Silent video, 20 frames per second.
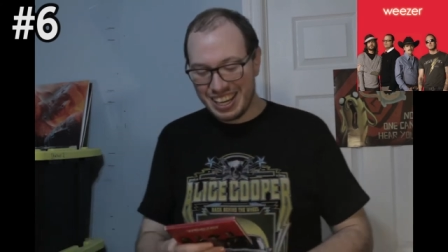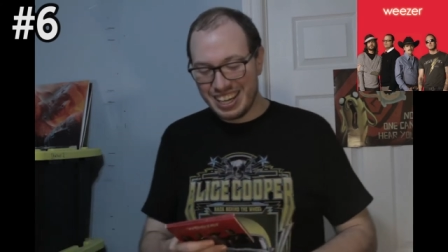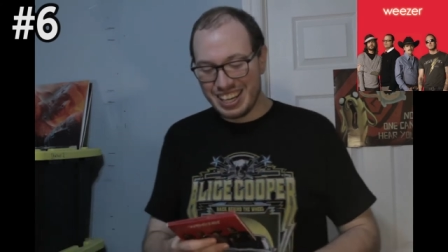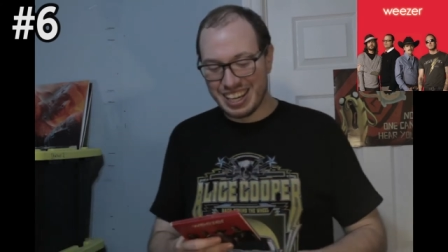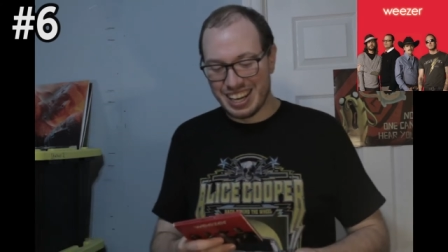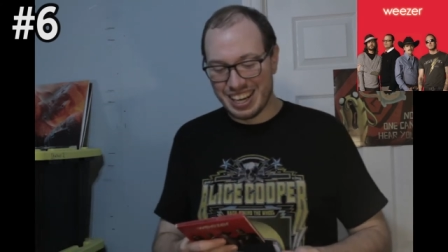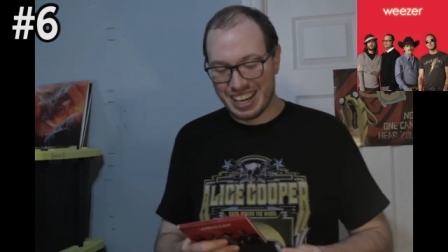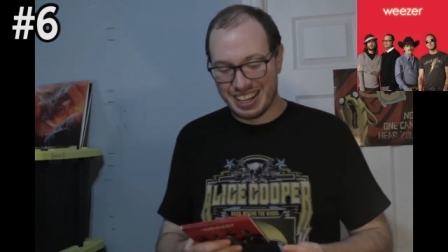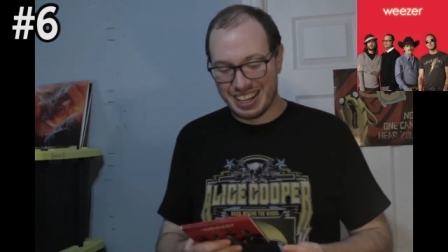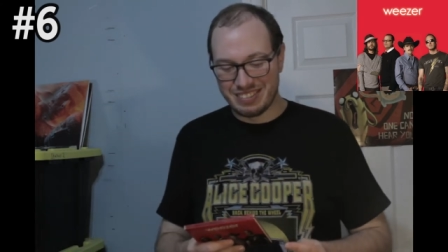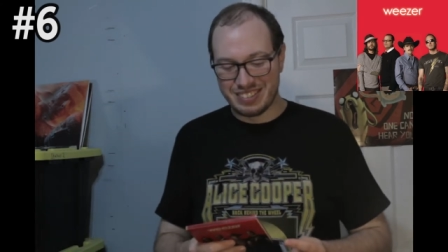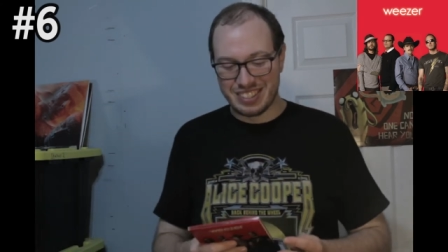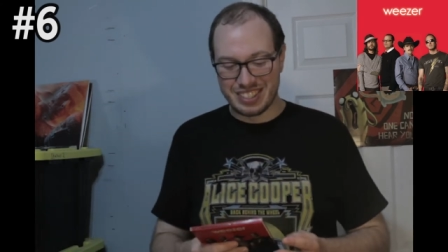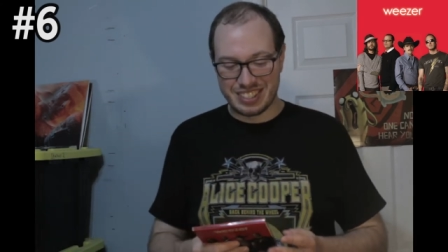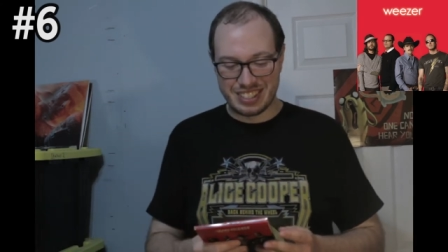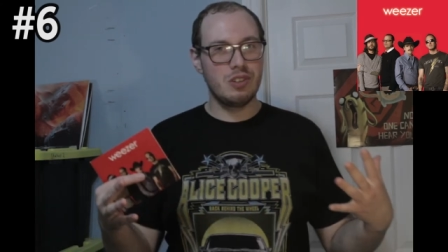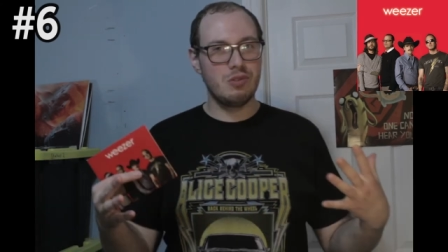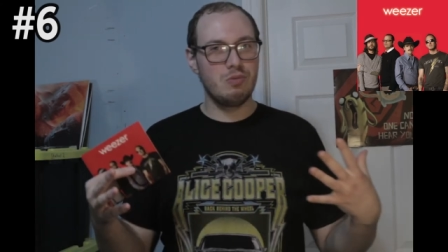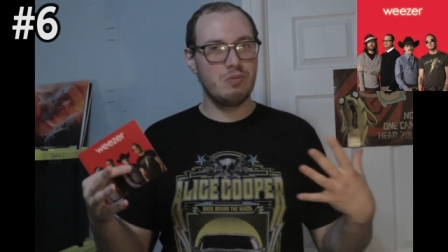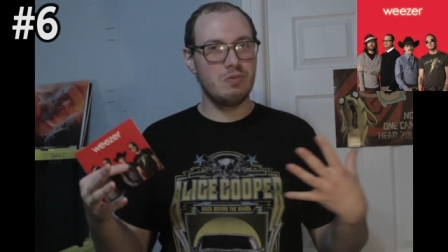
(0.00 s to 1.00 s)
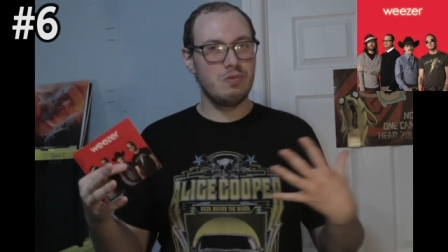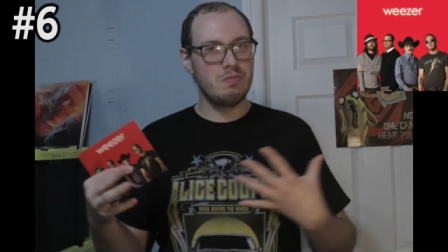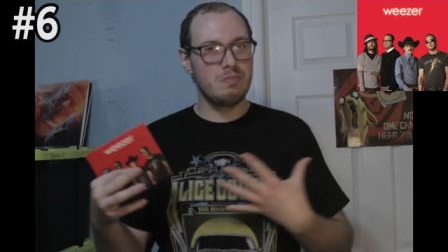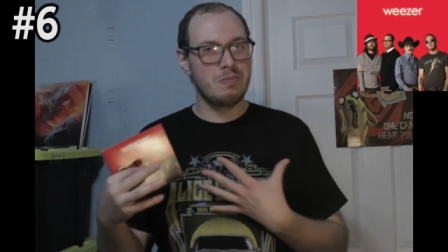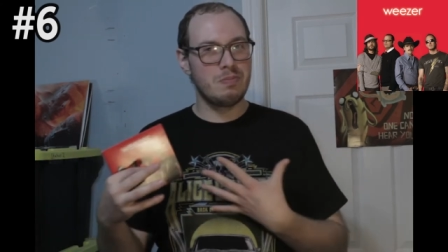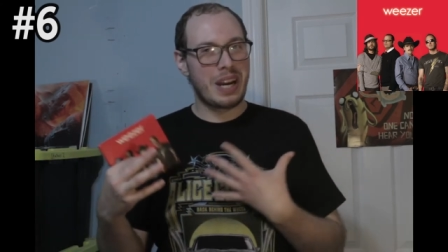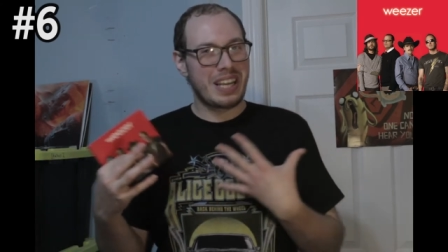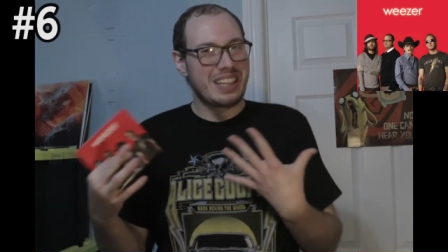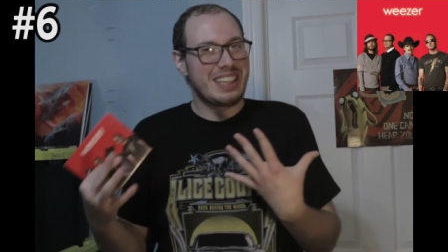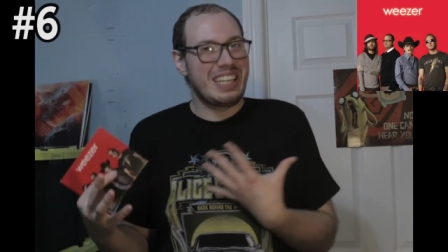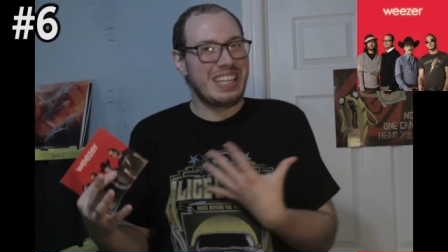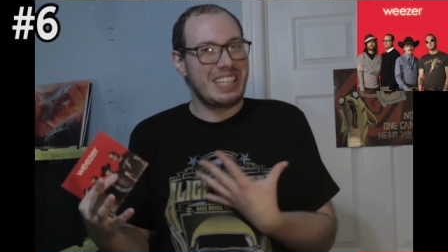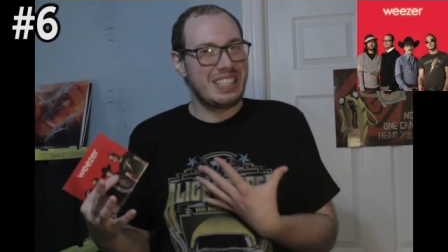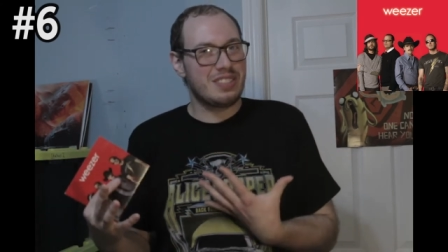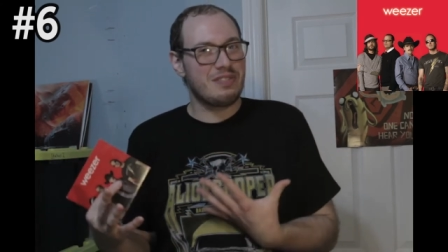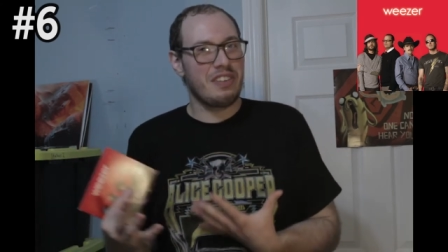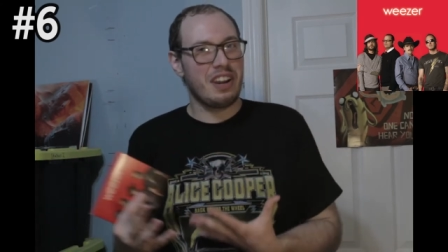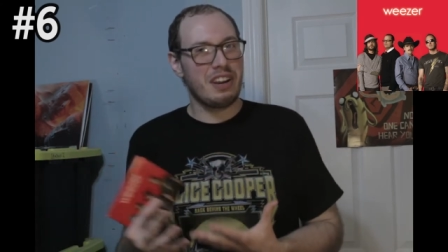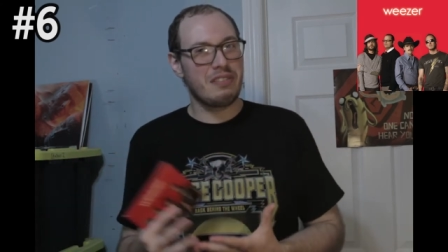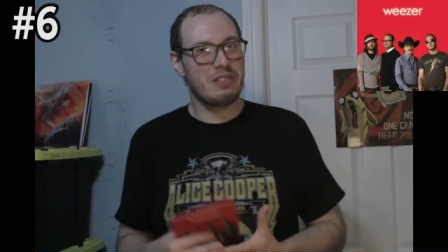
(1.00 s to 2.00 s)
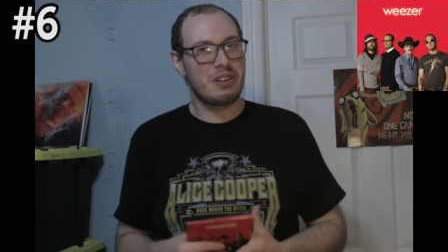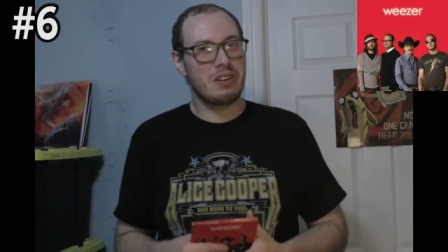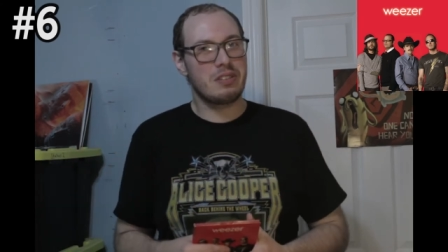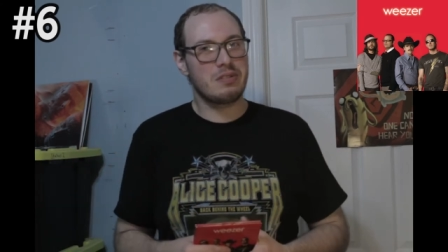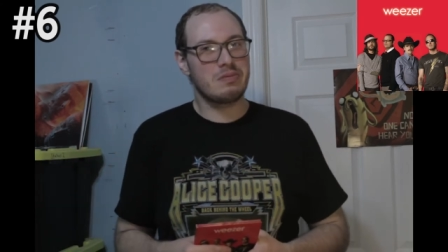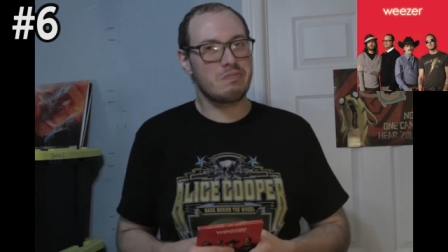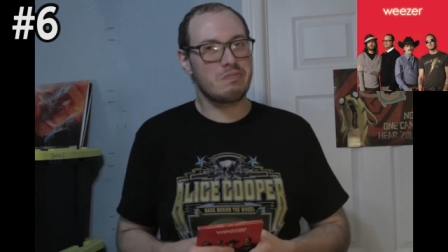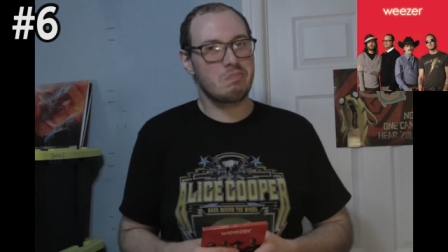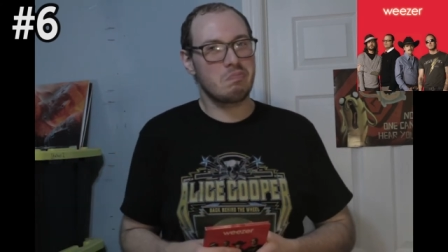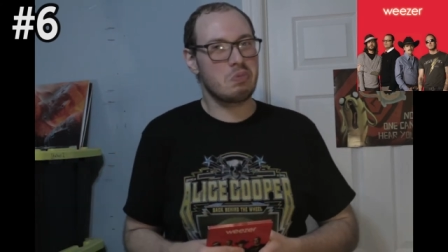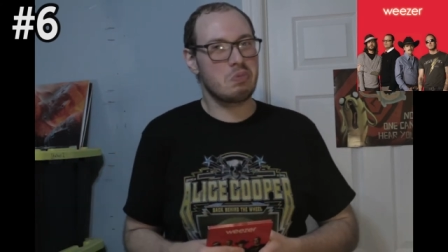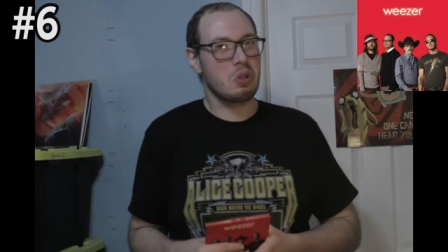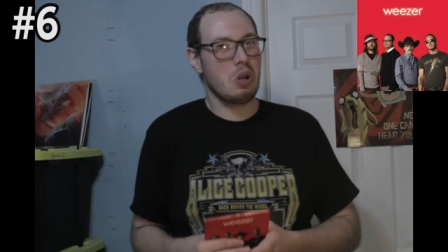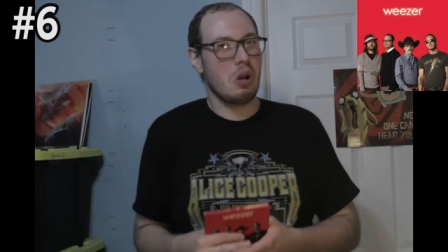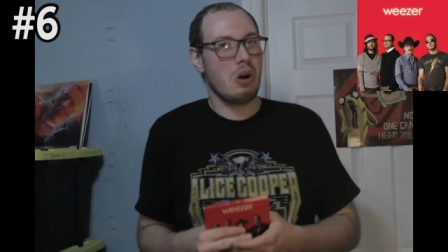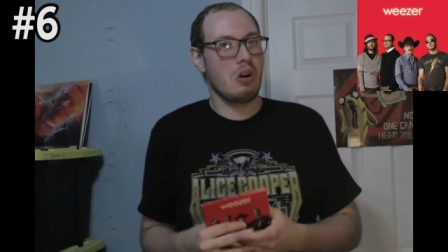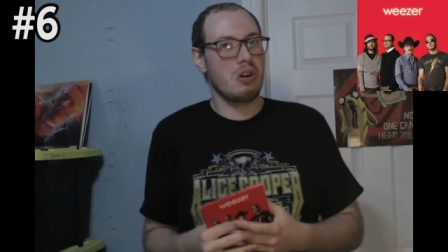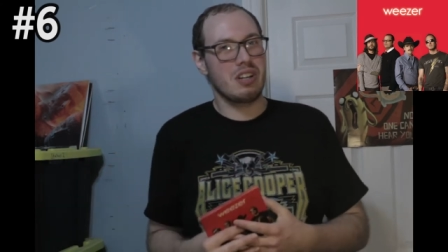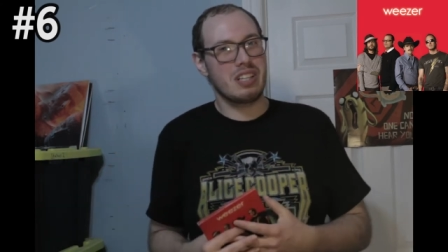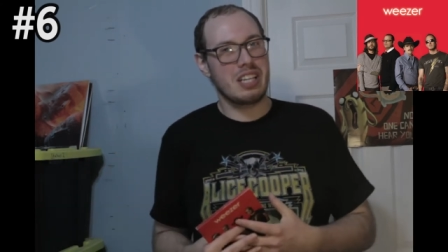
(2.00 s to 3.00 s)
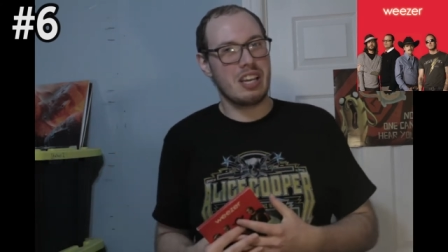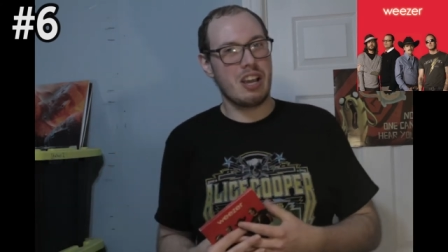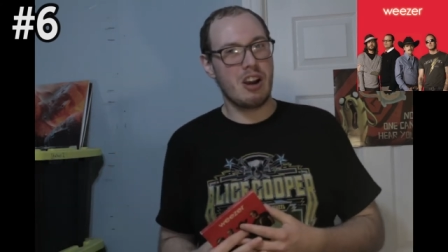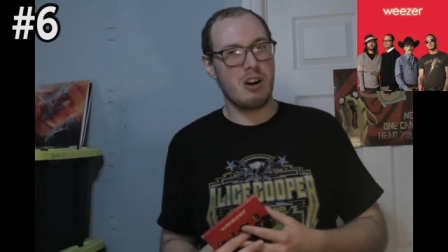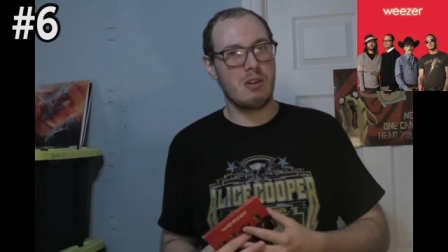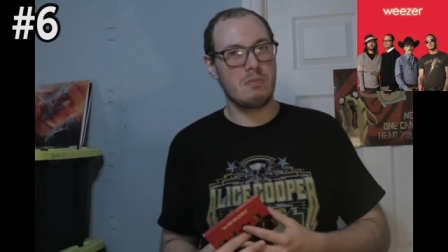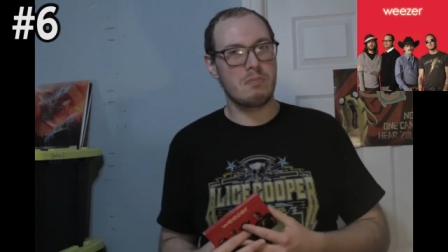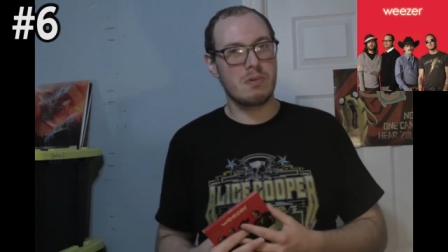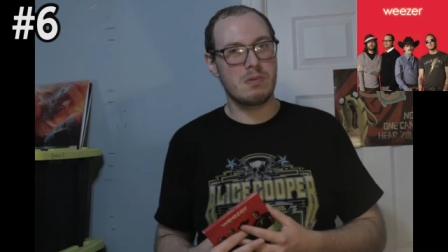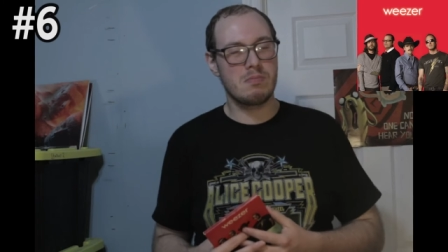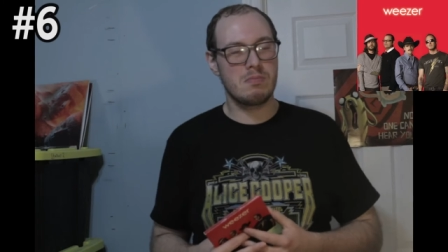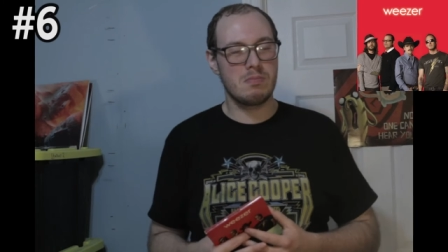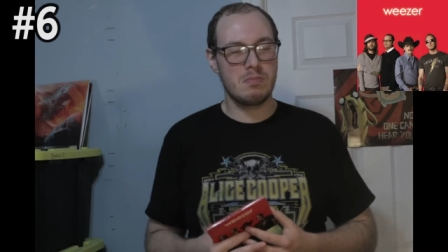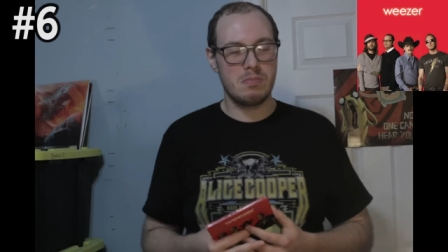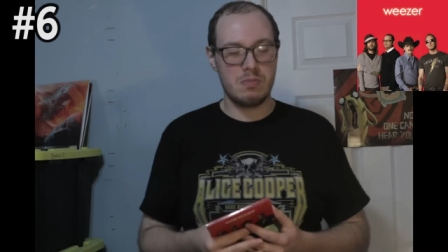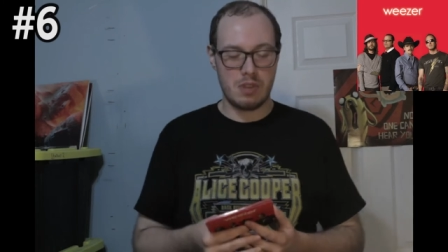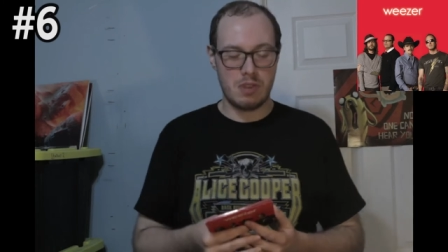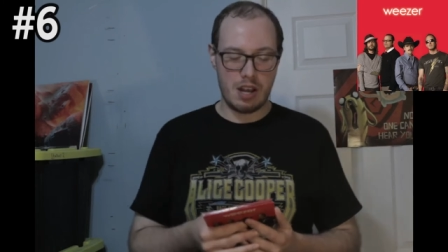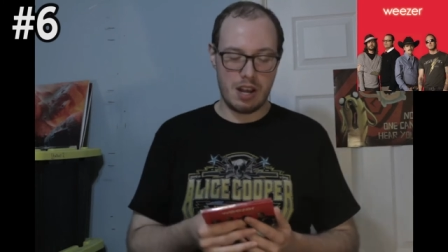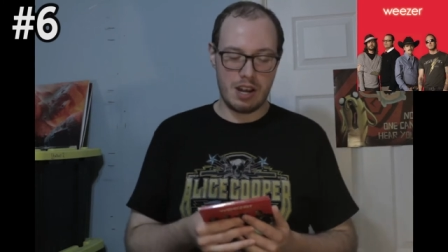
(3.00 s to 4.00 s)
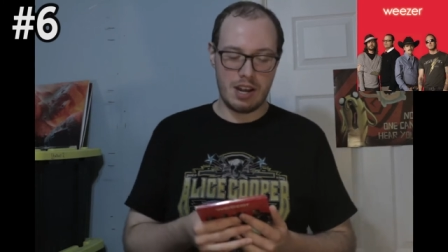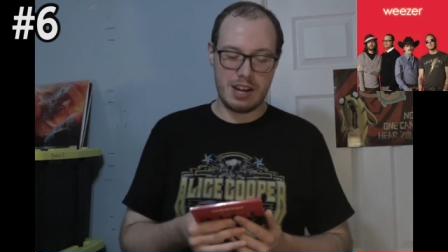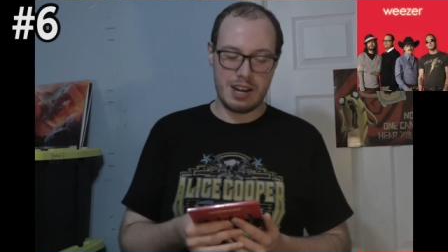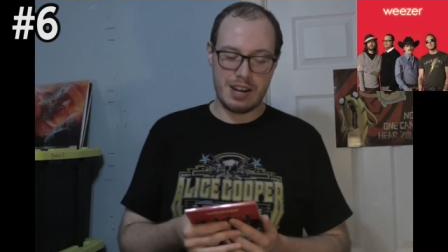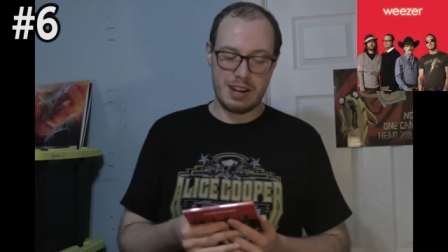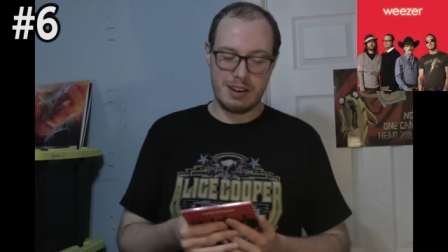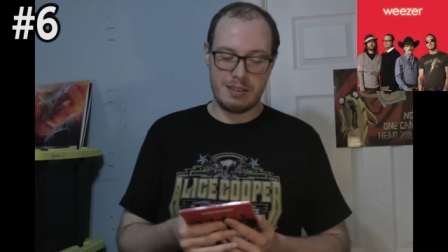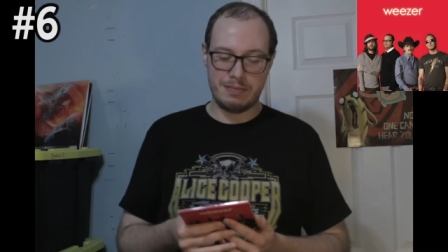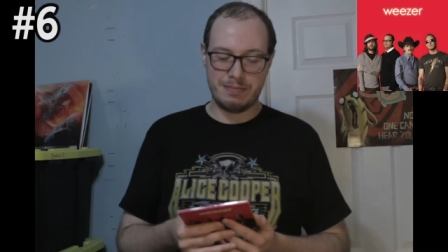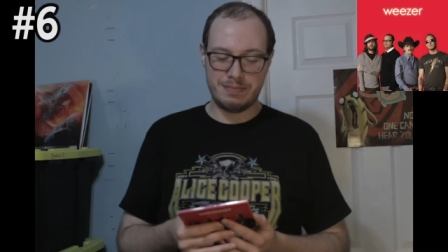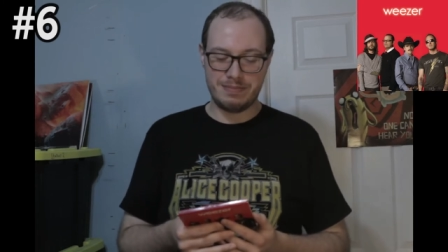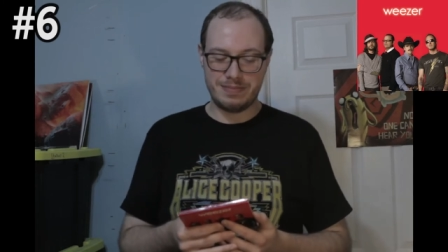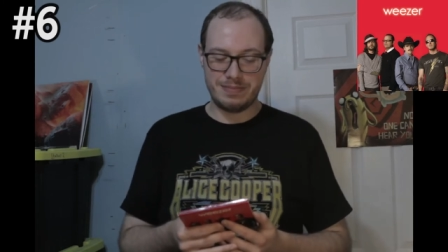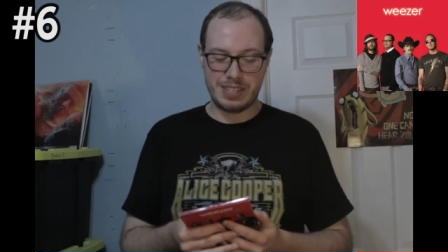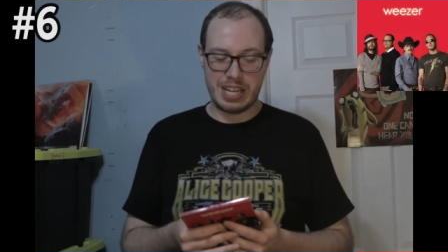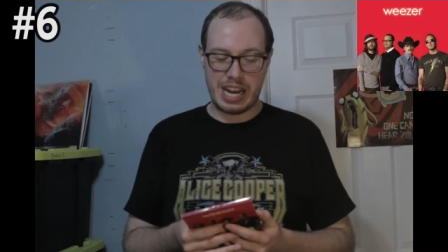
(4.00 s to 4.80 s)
uh, i'm just kidding my least favorite song on the album um